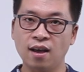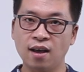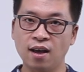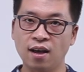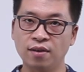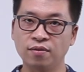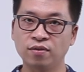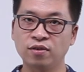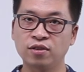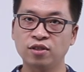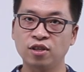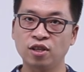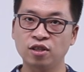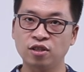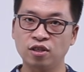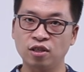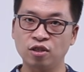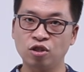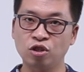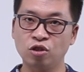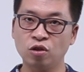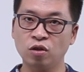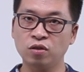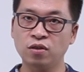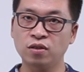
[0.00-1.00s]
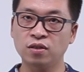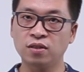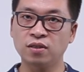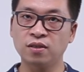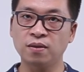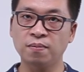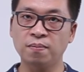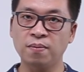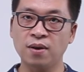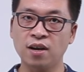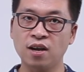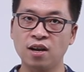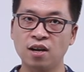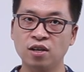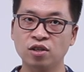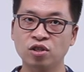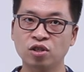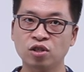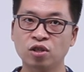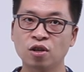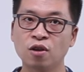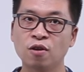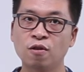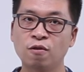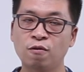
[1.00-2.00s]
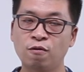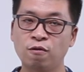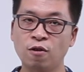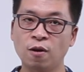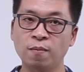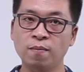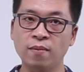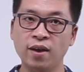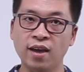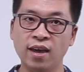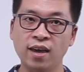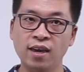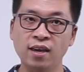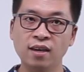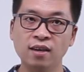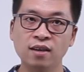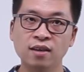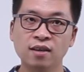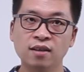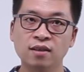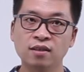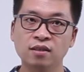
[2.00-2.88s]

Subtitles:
Answer the shortest path from A